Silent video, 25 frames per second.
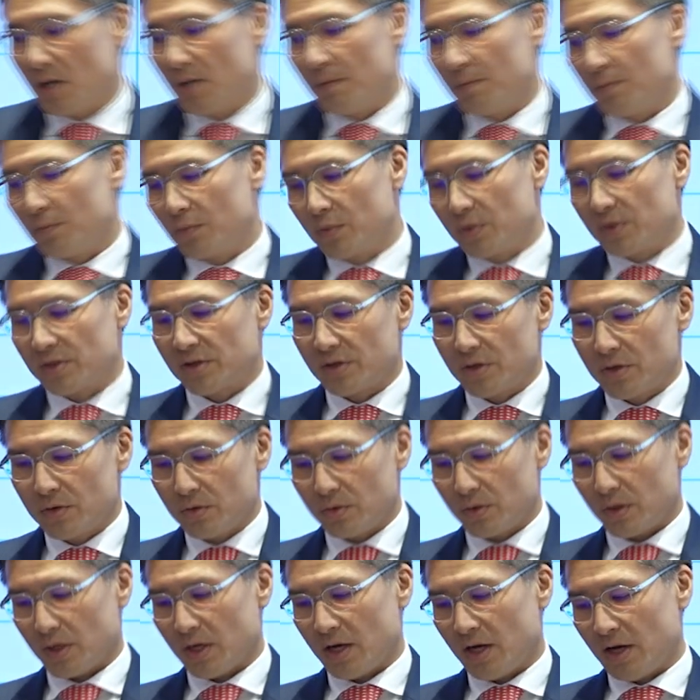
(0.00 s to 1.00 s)
we
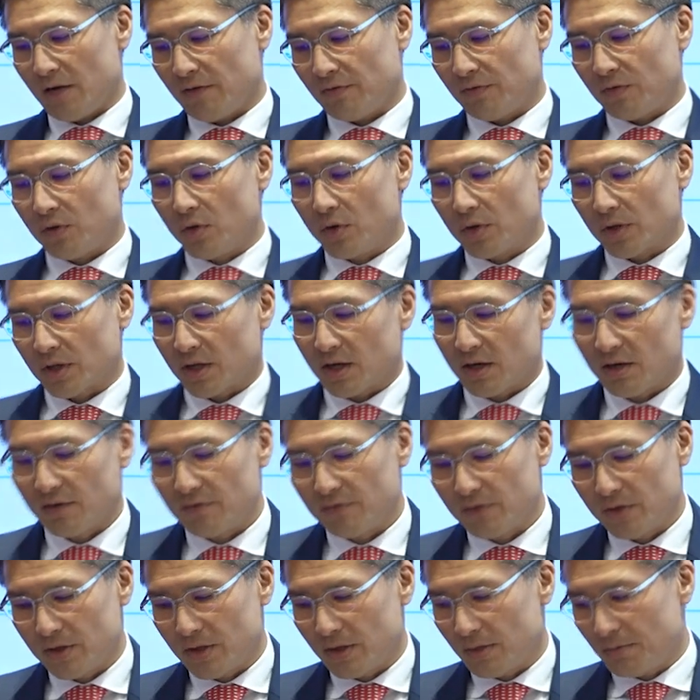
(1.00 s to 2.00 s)
still have not
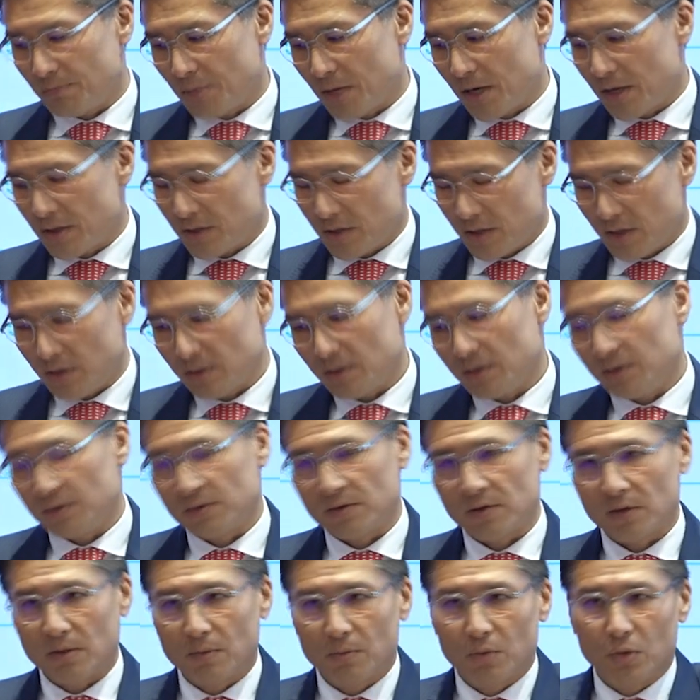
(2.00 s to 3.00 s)
covered that part yet. In
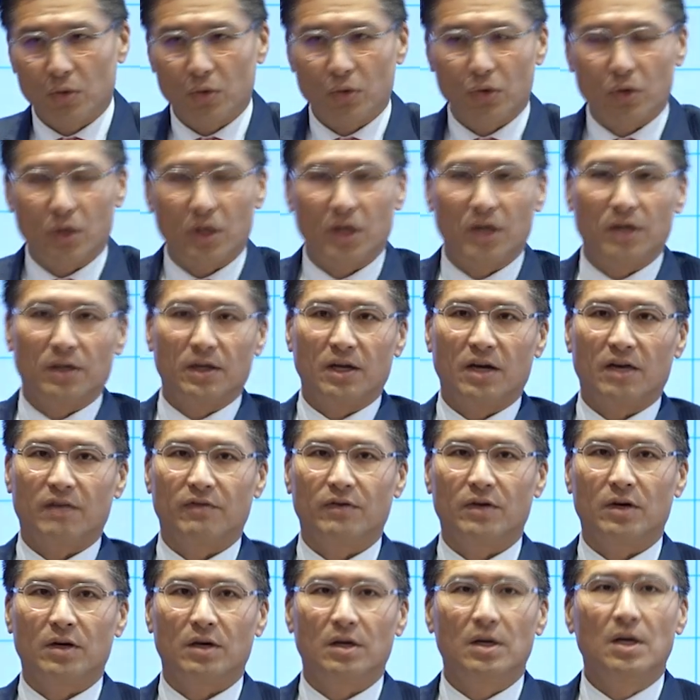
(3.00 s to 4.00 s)
Singapore, you can
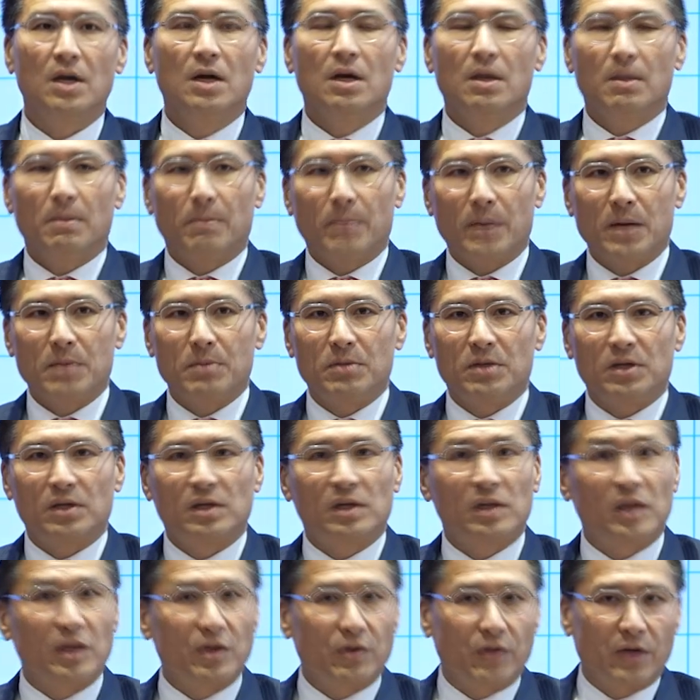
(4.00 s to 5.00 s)
have payment
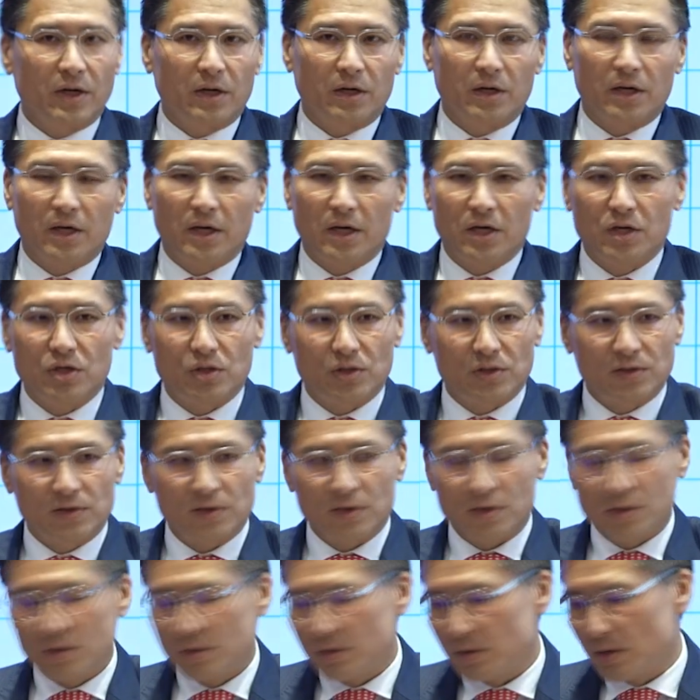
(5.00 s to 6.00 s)
clearing
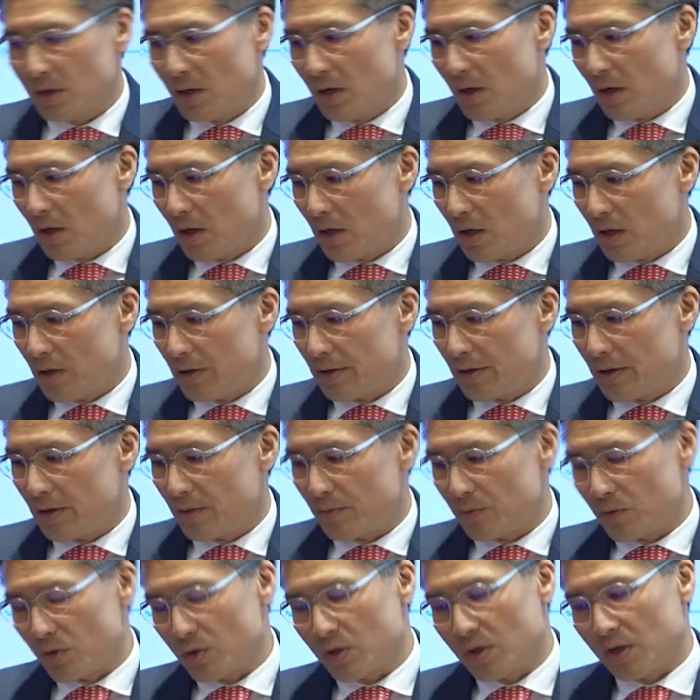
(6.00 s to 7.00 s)
agencies,
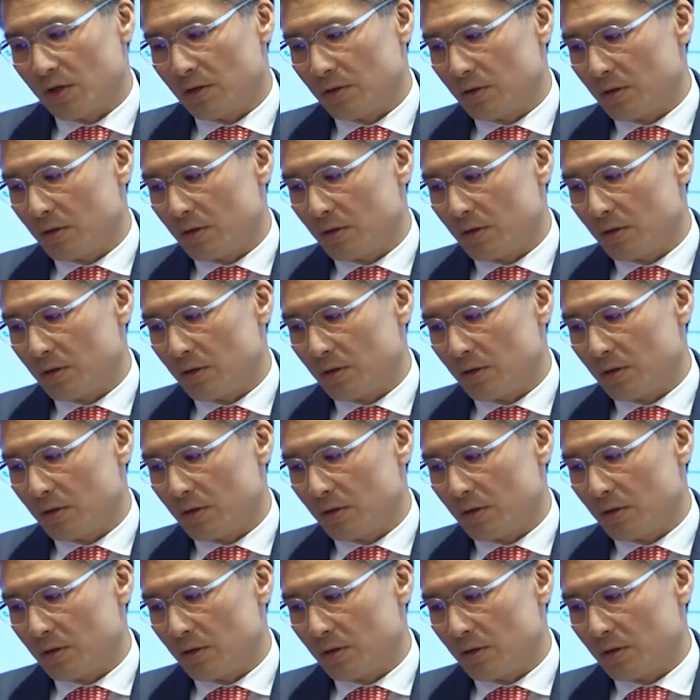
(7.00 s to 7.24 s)
and you can